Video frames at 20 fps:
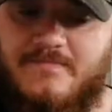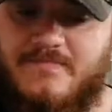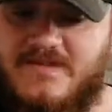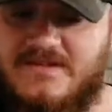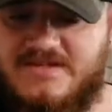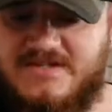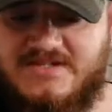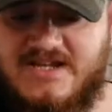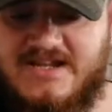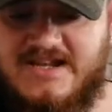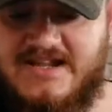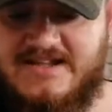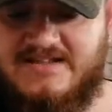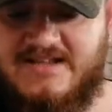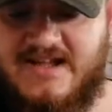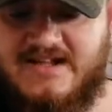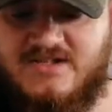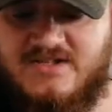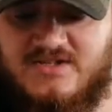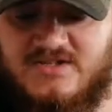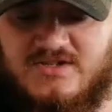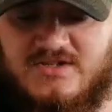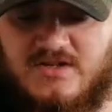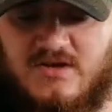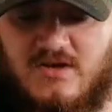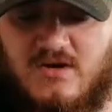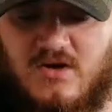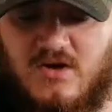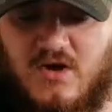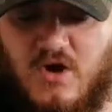as I say, that's
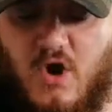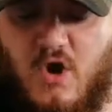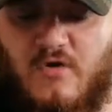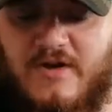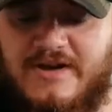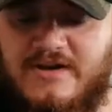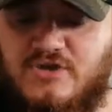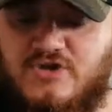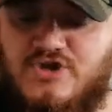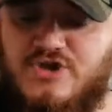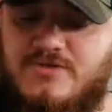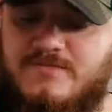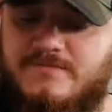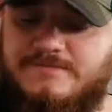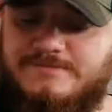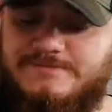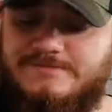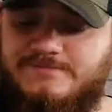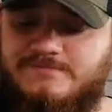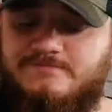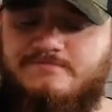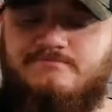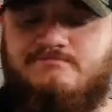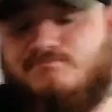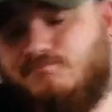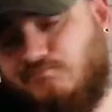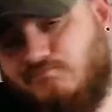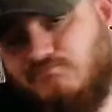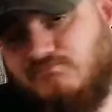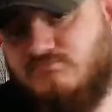orange,
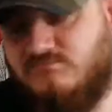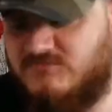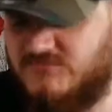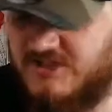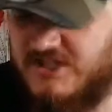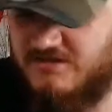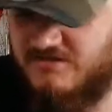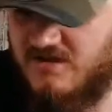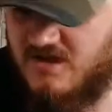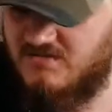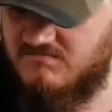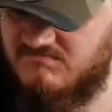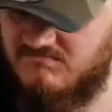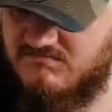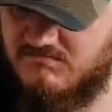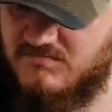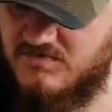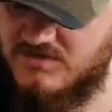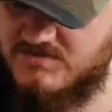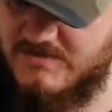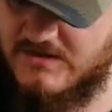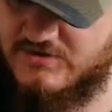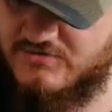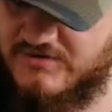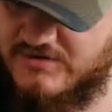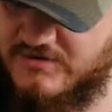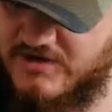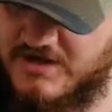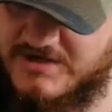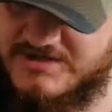so yeah, smells
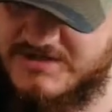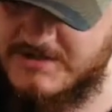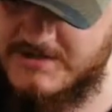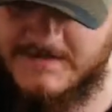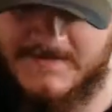real nice.